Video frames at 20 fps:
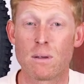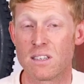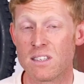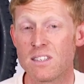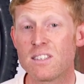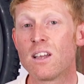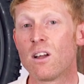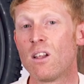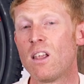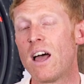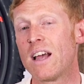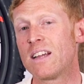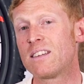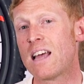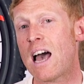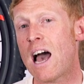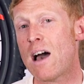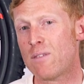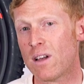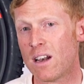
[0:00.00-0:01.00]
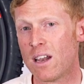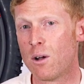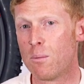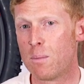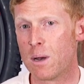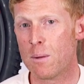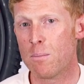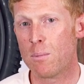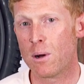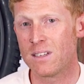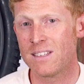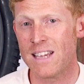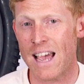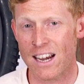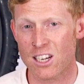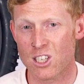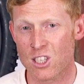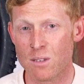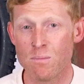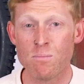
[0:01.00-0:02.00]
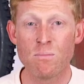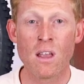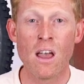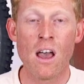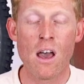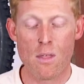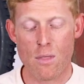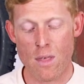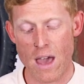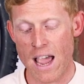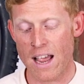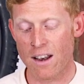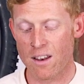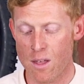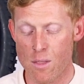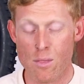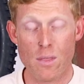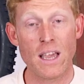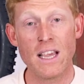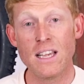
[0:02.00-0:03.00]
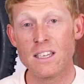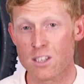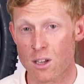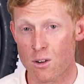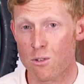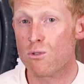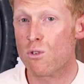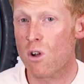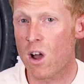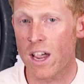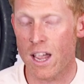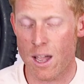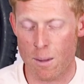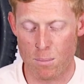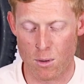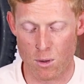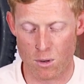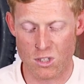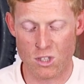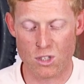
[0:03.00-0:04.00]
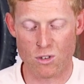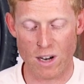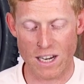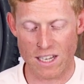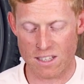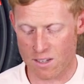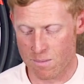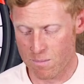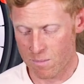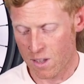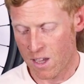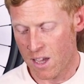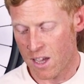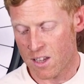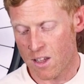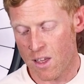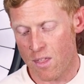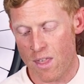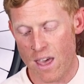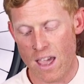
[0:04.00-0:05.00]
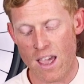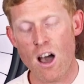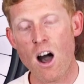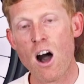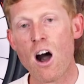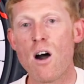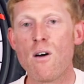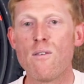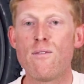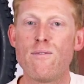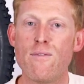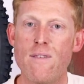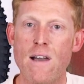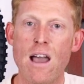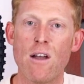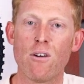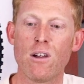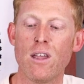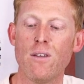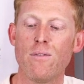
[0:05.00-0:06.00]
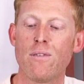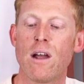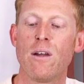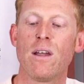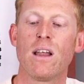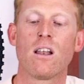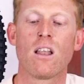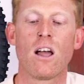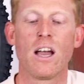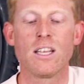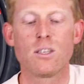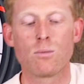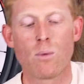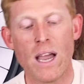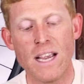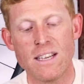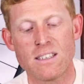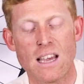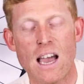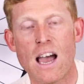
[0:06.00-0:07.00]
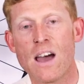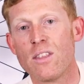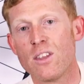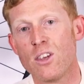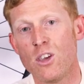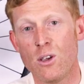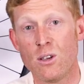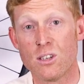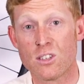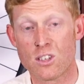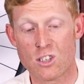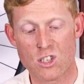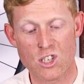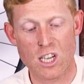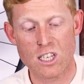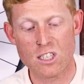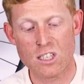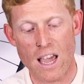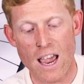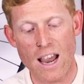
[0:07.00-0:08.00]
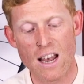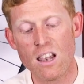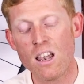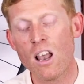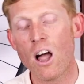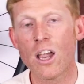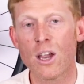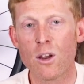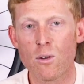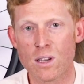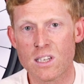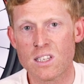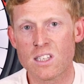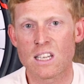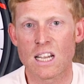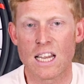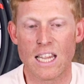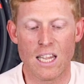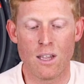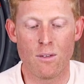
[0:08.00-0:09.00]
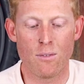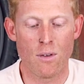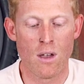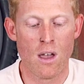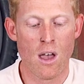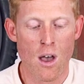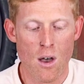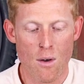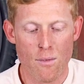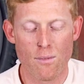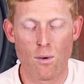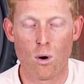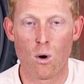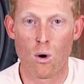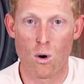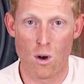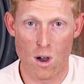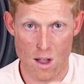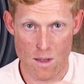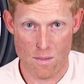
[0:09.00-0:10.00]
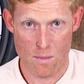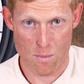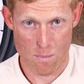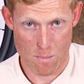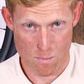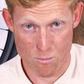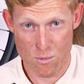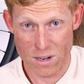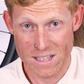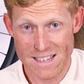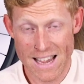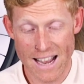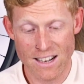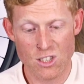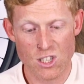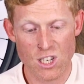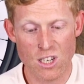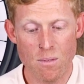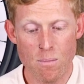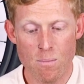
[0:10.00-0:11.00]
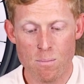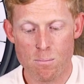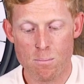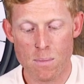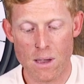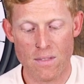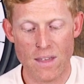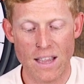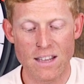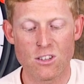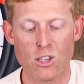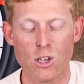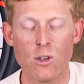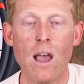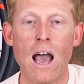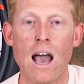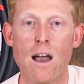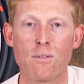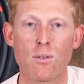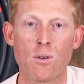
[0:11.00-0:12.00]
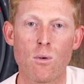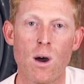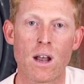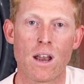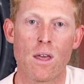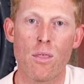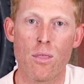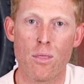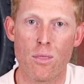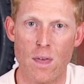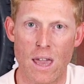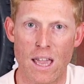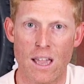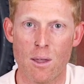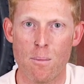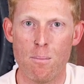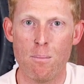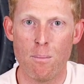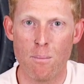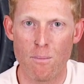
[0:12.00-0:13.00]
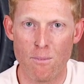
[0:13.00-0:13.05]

but still likes to have a little bit of protection, then these are right up your street. They are very, very lightweight and use just a lycra sleeve for retention, but they do have quite a thick